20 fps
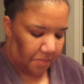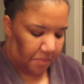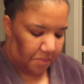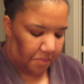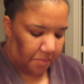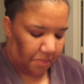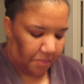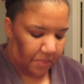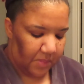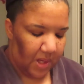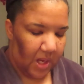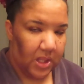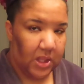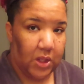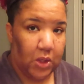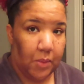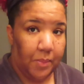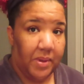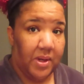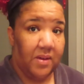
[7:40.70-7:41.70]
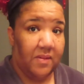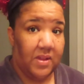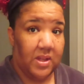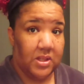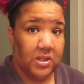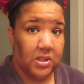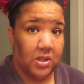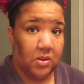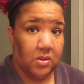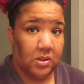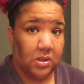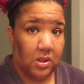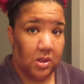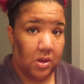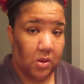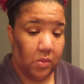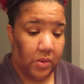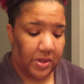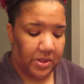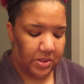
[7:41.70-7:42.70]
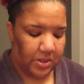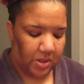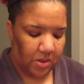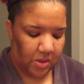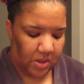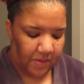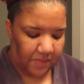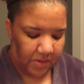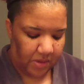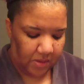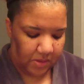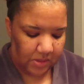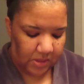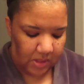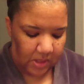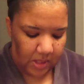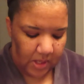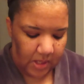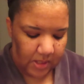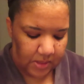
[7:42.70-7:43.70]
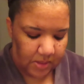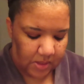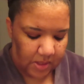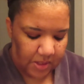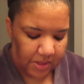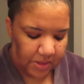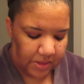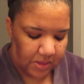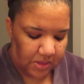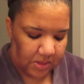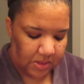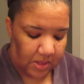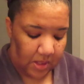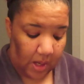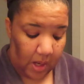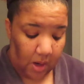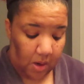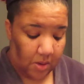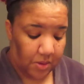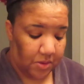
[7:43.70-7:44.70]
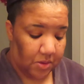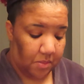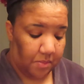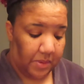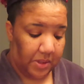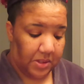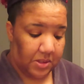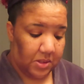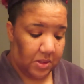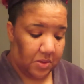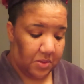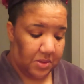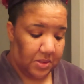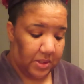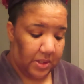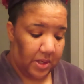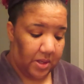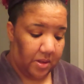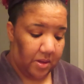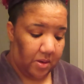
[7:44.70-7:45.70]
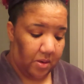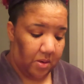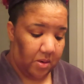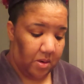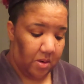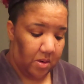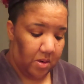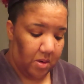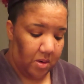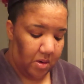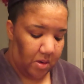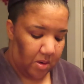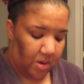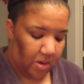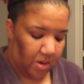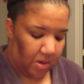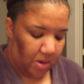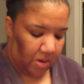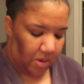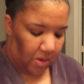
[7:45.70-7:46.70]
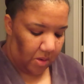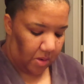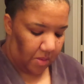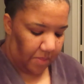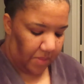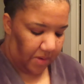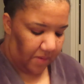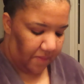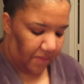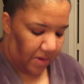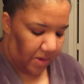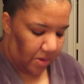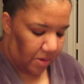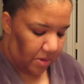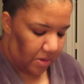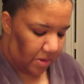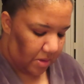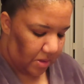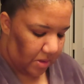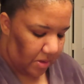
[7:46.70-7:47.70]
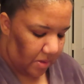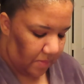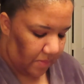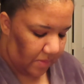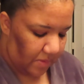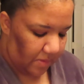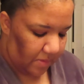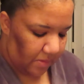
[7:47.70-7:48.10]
a little bit of this goes a long way, so you don't have to use a lot. So I also mix those together on my fingertips.